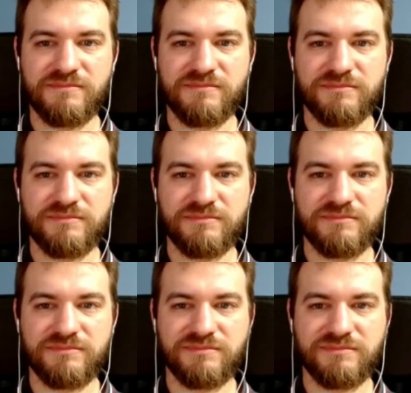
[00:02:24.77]

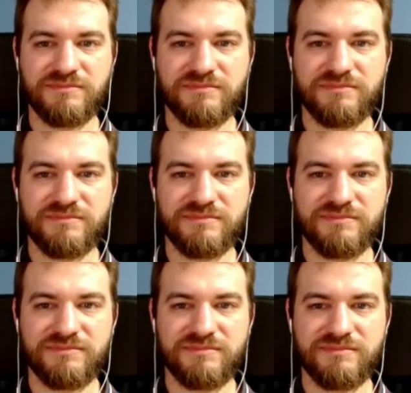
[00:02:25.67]

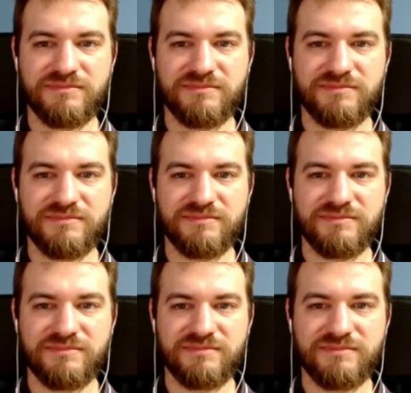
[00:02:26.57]

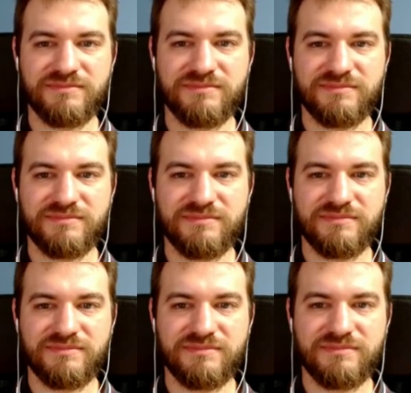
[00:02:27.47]

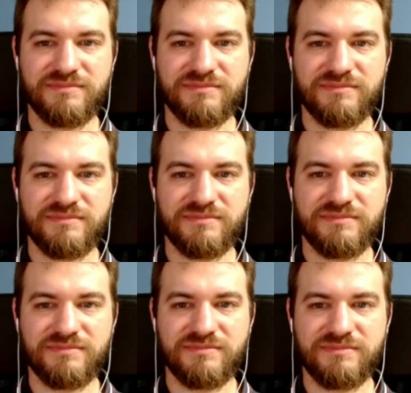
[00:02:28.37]

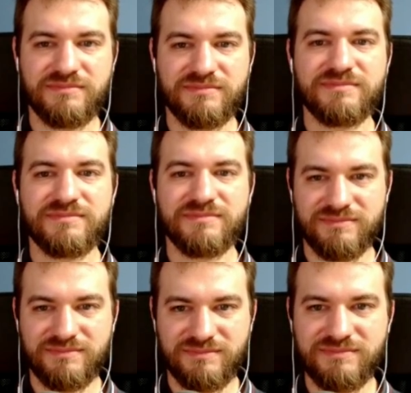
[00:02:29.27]

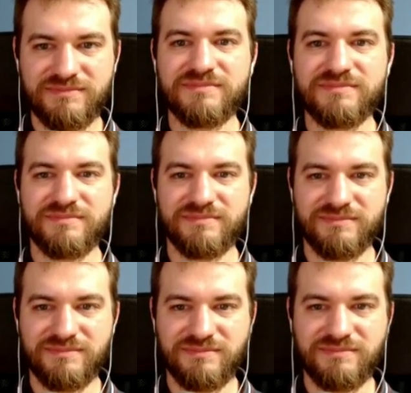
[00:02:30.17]

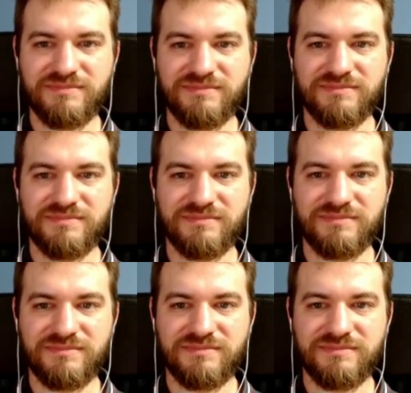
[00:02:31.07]
This person isn't speaking.